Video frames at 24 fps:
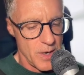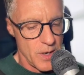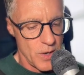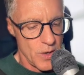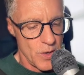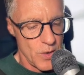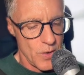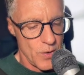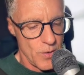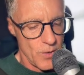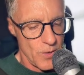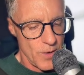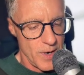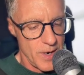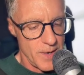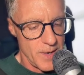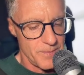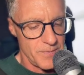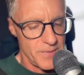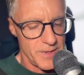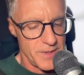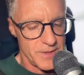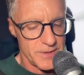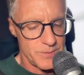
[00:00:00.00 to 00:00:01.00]
grab
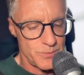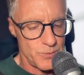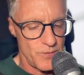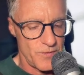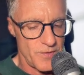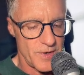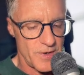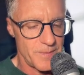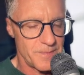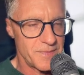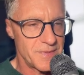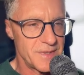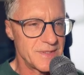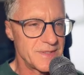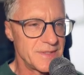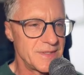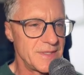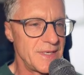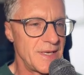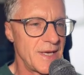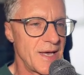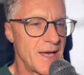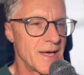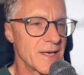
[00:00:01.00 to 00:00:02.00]
this, move it up the
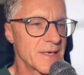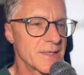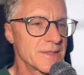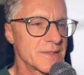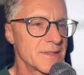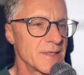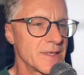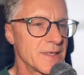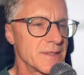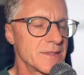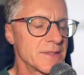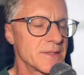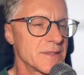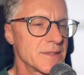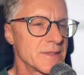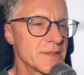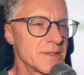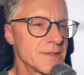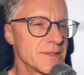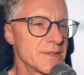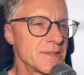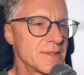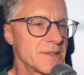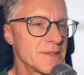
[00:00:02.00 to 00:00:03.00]

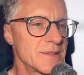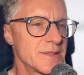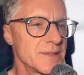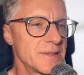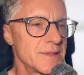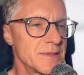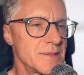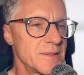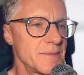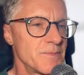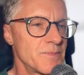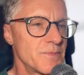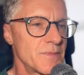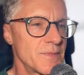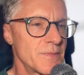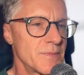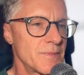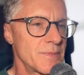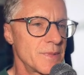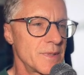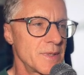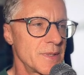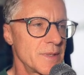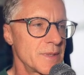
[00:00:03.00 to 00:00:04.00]
z-axis,
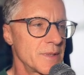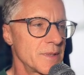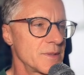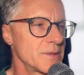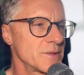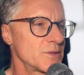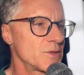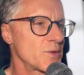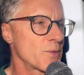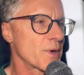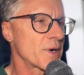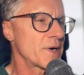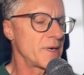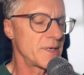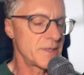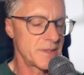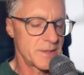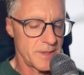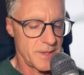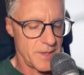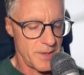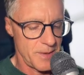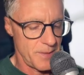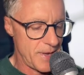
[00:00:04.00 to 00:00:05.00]
something. So we're going to
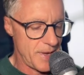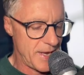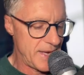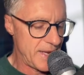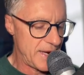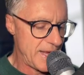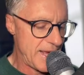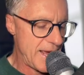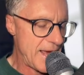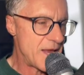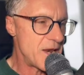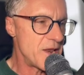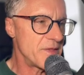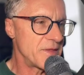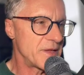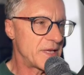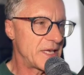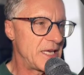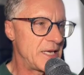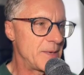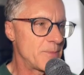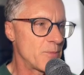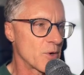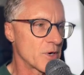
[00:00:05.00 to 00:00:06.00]
hit N on the
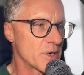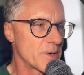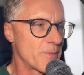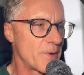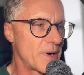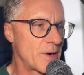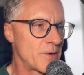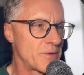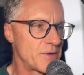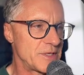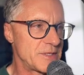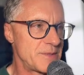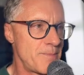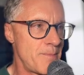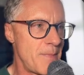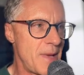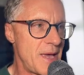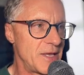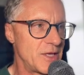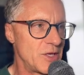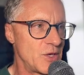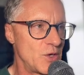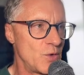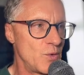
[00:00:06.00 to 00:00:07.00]
keyboard to bring up this
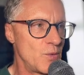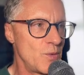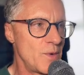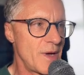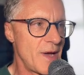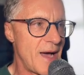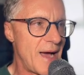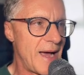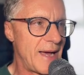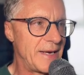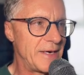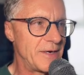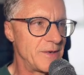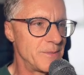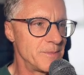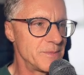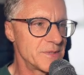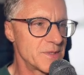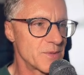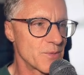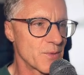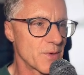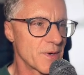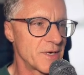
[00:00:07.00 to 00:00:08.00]
menu,
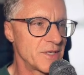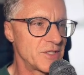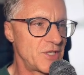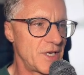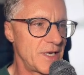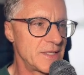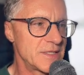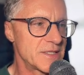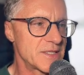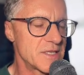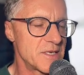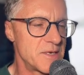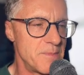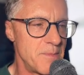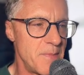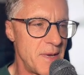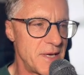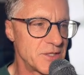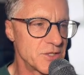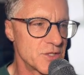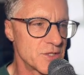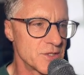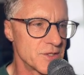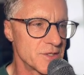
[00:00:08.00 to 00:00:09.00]
items, and we're going to change the
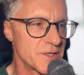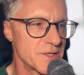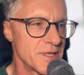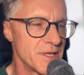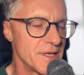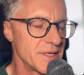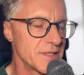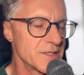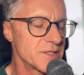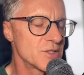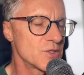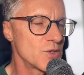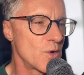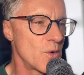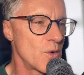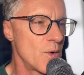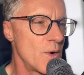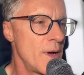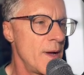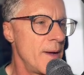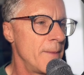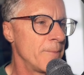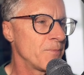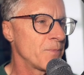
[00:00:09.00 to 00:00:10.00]
dimensions of this. So
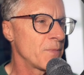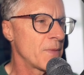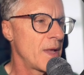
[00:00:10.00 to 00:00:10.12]
I